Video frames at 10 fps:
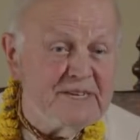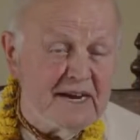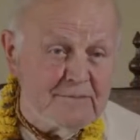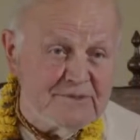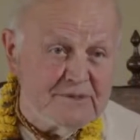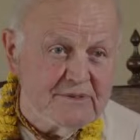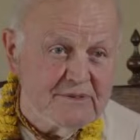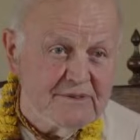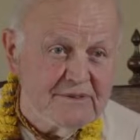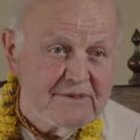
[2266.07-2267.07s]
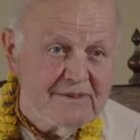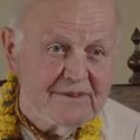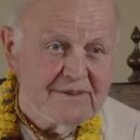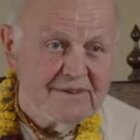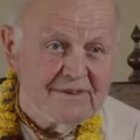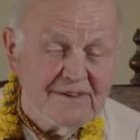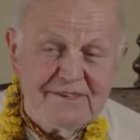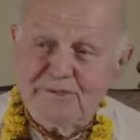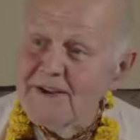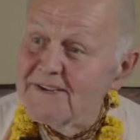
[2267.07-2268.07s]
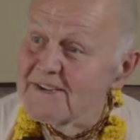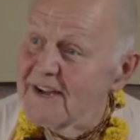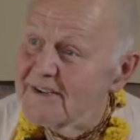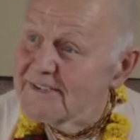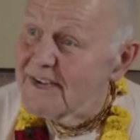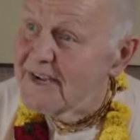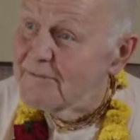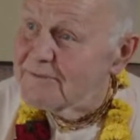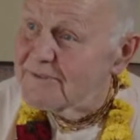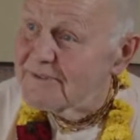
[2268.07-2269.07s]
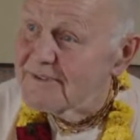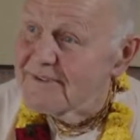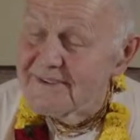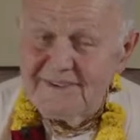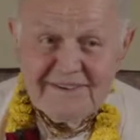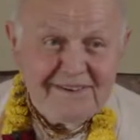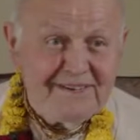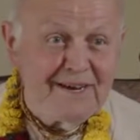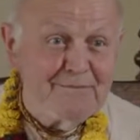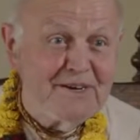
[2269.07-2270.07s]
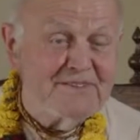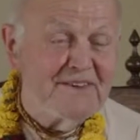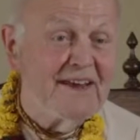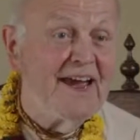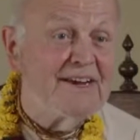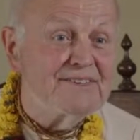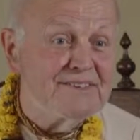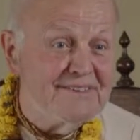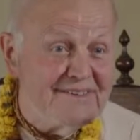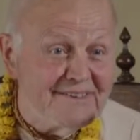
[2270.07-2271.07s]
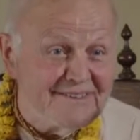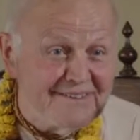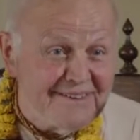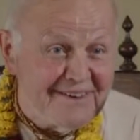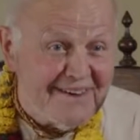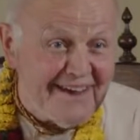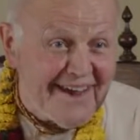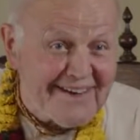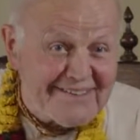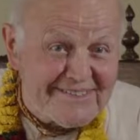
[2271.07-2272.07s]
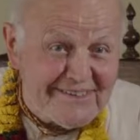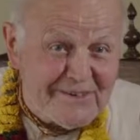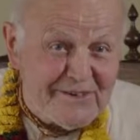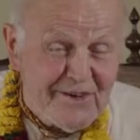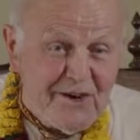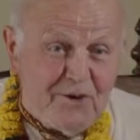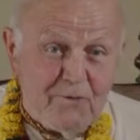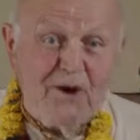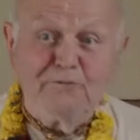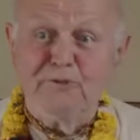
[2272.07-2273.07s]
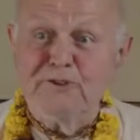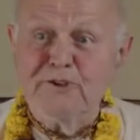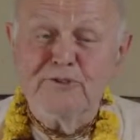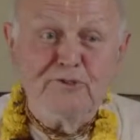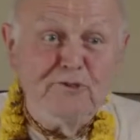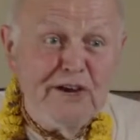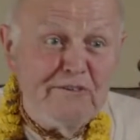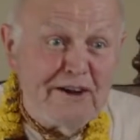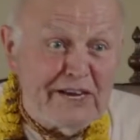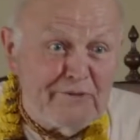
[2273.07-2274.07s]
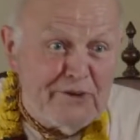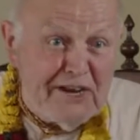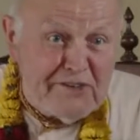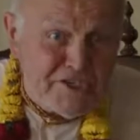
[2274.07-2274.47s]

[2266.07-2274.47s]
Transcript: times. 29 times. Yamaraj said, excellent, excellent. What would you do if I give you another